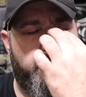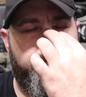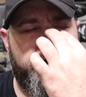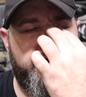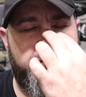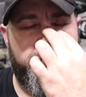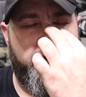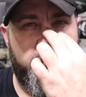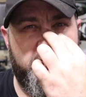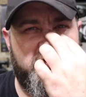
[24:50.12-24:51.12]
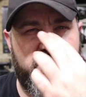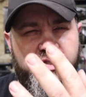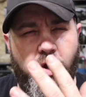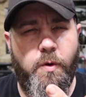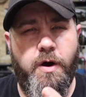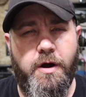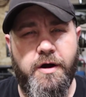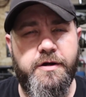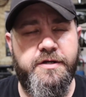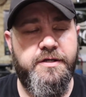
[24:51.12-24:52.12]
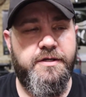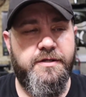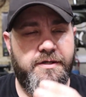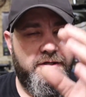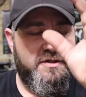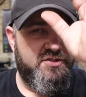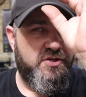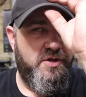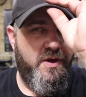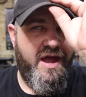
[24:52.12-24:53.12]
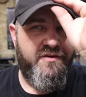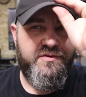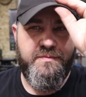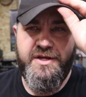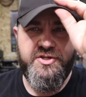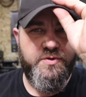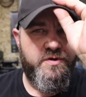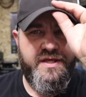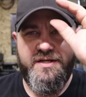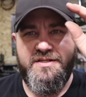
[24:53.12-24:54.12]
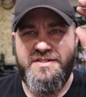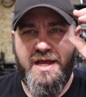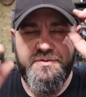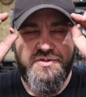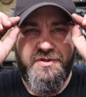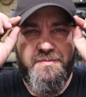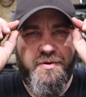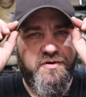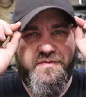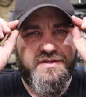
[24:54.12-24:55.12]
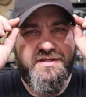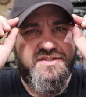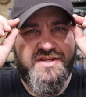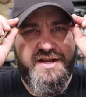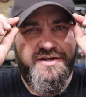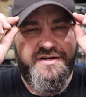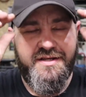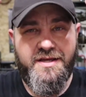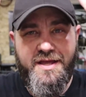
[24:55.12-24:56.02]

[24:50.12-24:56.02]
the bridge of your nose so hard. So you have to make sure that it is absolutely perfectly centered